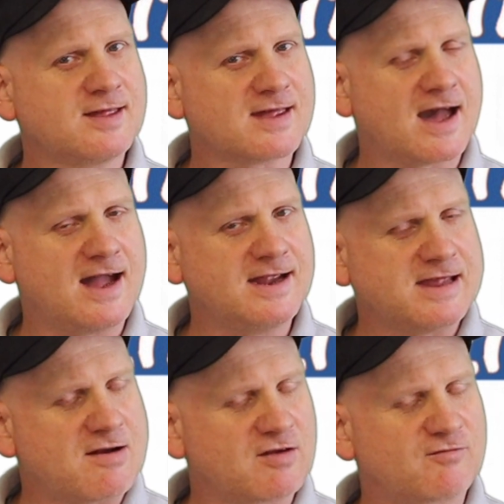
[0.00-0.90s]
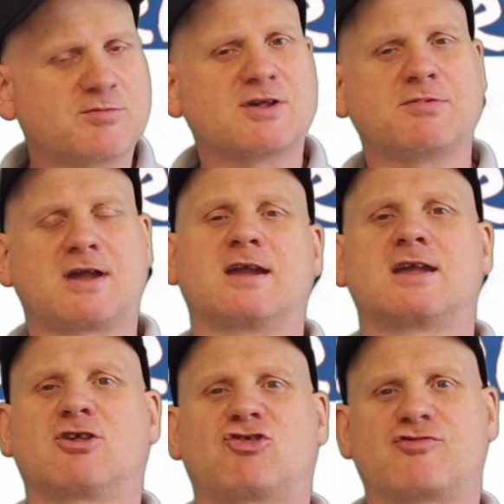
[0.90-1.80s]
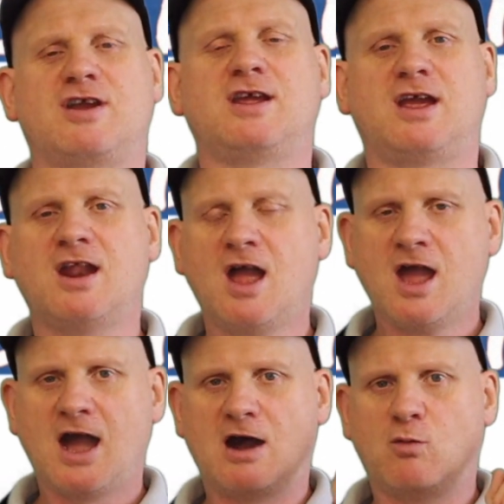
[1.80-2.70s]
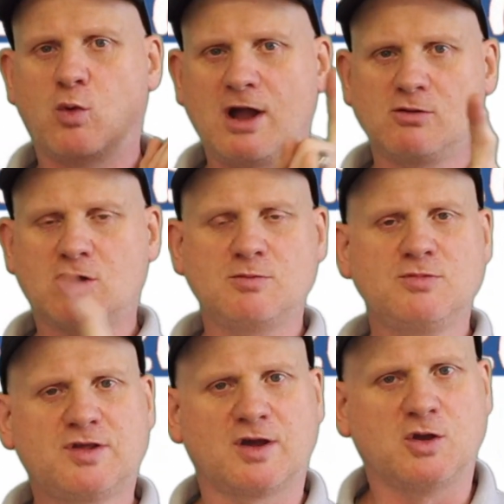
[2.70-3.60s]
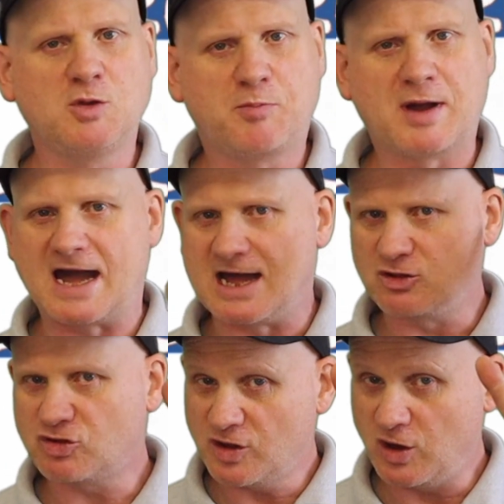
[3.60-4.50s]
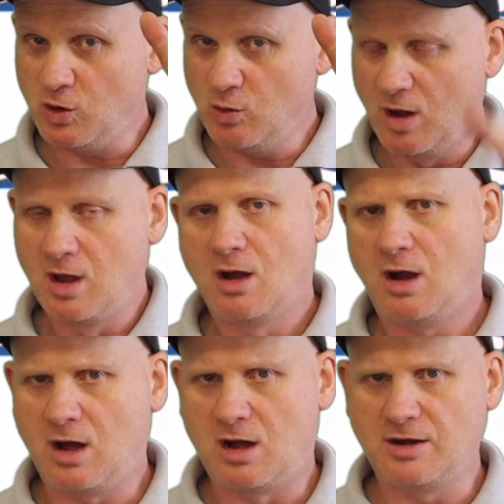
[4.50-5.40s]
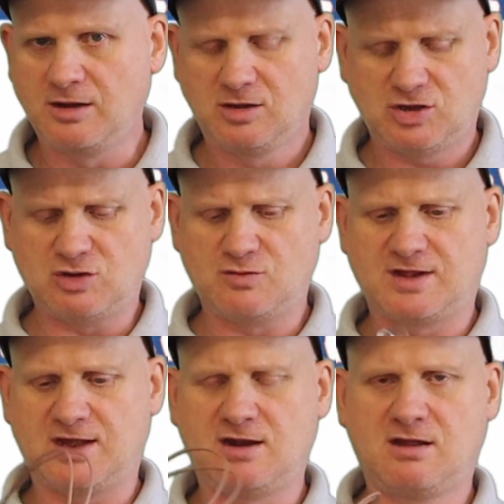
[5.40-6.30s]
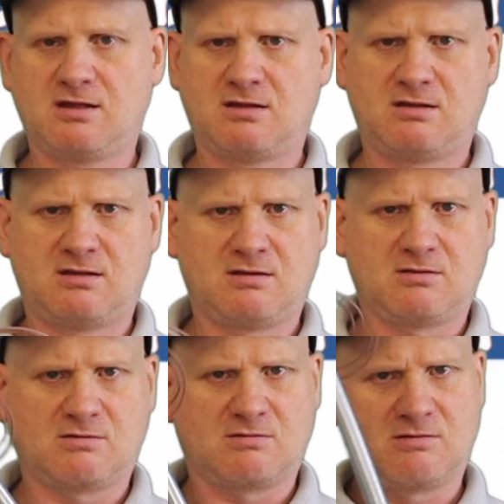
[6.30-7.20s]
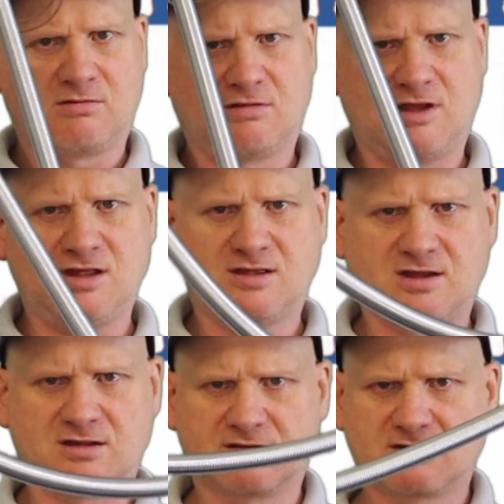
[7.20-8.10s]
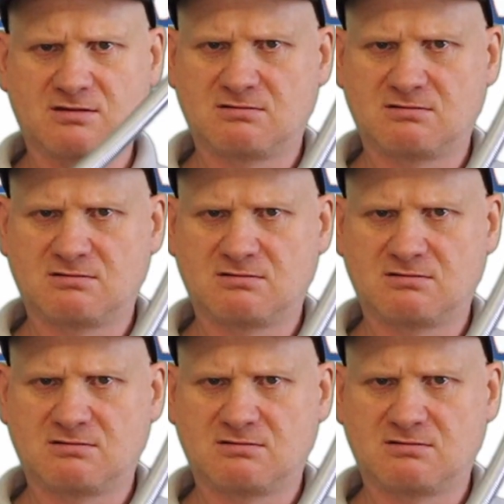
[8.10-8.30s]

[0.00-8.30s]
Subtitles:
is I, Derek, from Tomcat Gas Training, and welcome to part two on using these things.